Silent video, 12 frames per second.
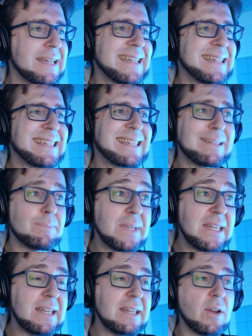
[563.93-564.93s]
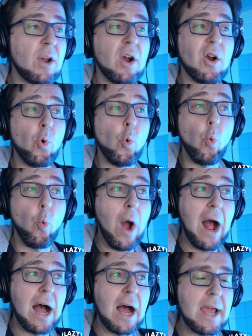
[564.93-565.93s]
speed
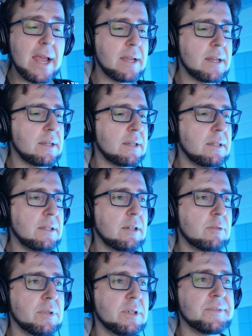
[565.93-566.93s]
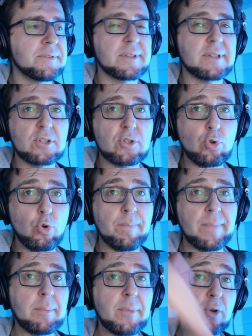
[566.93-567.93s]
Y equals 2,
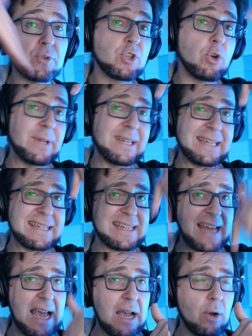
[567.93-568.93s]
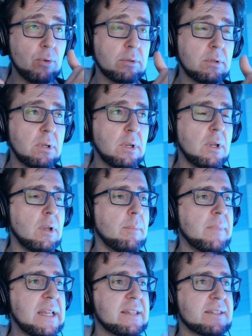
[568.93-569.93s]
because going down
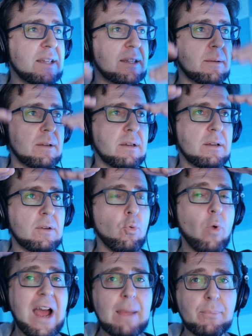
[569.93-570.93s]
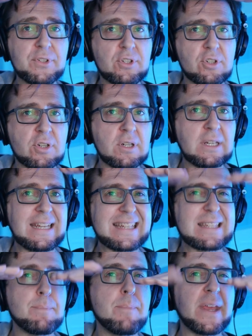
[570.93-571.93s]
means that the Y position
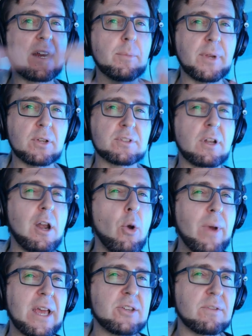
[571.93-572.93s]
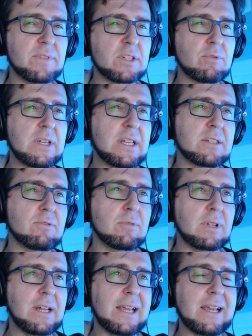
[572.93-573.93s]
gets bigger because the lower edge of the screen is
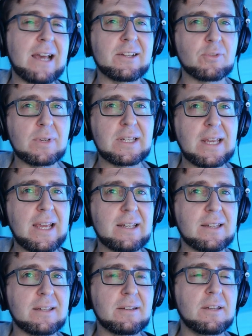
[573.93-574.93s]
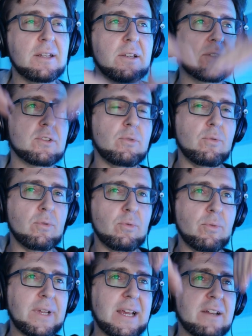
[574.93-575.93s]
really like 128. So
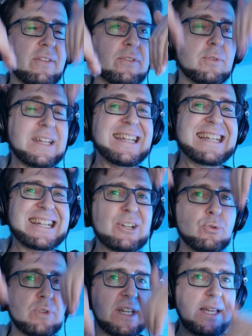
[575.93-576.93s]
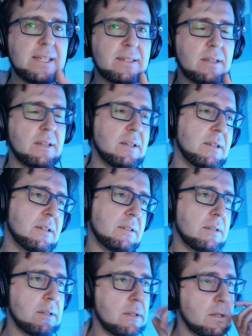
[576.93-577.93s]
we kind of have to increase
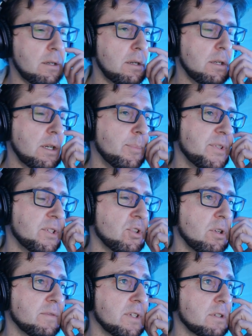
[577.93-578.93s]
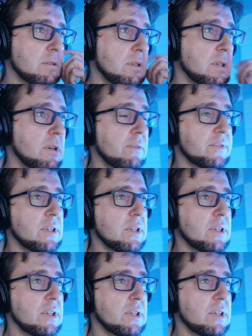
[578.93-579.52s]
the position of the screen of